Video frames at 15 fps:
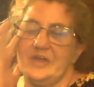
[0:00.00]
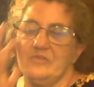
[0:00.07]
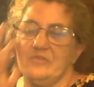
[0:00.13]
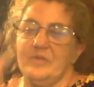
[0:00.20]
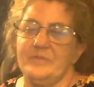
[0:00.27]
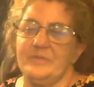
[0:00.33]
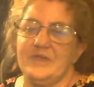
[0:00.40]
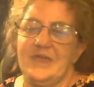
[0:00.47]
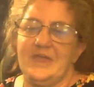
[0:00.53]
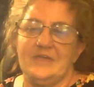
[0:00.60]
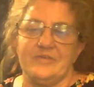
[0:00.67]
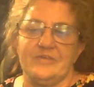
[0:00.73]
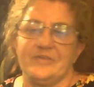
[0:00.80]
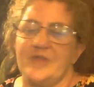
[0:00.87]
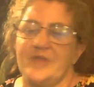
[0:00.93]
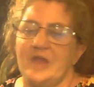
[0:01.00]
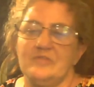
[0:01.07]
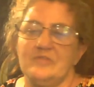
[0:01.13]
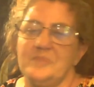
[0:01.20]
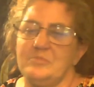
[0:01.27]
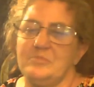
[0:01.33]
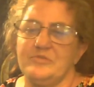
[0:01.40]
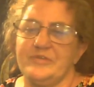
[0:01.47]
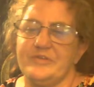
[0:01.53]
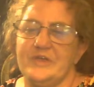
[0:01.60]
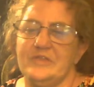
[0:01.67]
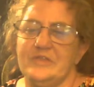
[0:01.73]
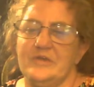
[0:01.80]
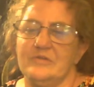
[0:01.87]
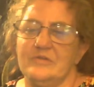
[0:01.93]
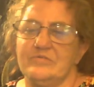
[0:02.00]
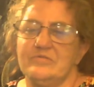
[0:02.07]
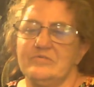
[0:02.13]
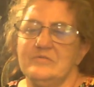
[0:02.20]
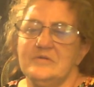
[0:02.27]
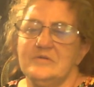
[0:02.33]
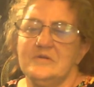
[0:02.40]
I grew up in Kansas, and I don't remember seeing those.